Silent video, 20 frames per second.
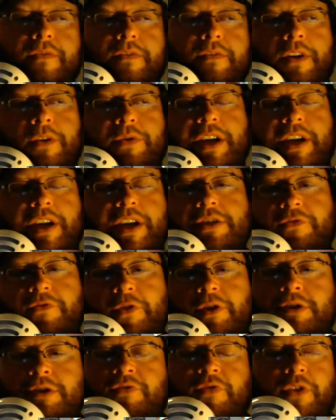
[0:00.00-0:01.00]
Okay, so
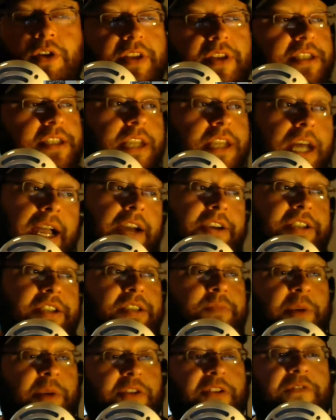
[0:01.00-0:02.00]
first of all, that's not how you
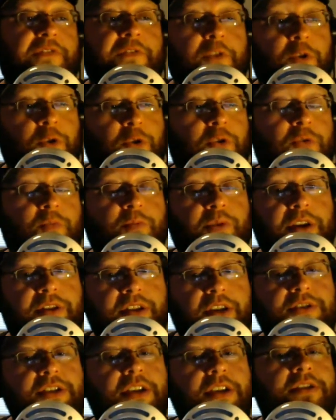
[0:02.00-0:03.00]
spell the food, but
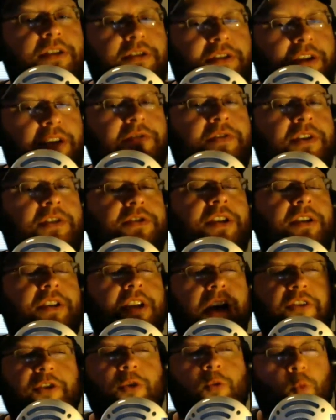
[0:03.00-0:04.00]
there's
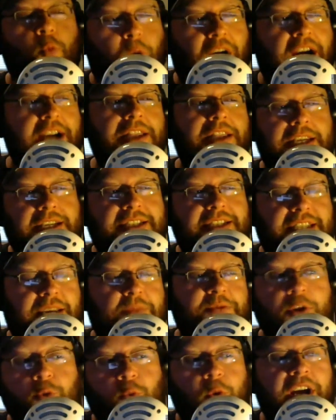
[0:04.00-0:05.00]
another widely
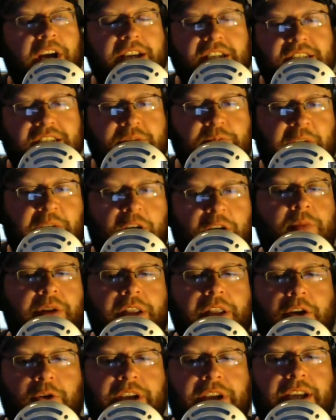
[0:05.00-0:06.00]
accepted way to spell
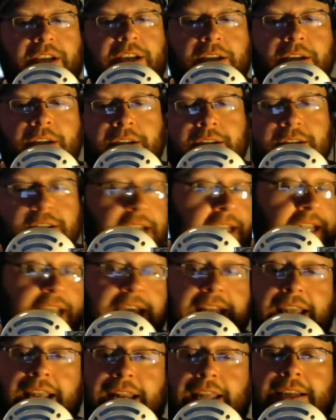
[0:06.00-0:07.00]
bologna, and
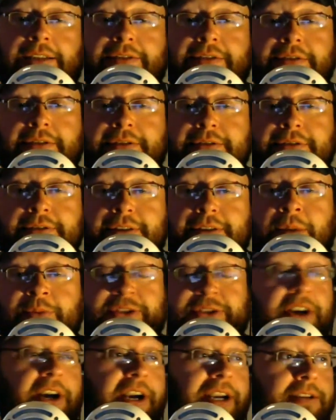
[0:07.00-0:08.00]
that ain't it. I'm
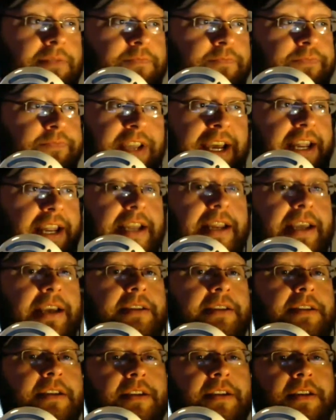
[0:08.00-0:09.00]
sorry. That ain't
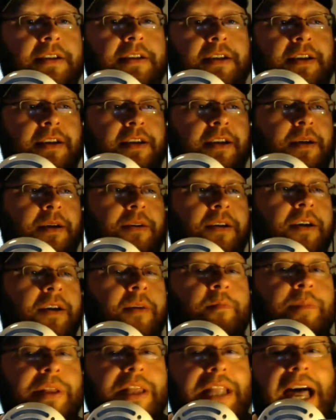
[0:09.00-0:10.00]
it.
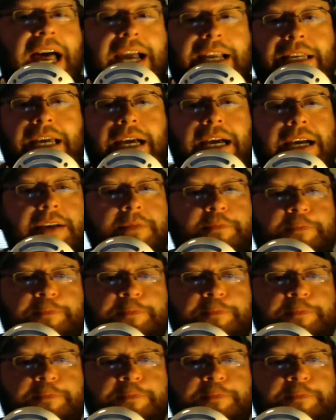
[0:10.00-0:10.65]
Bologna.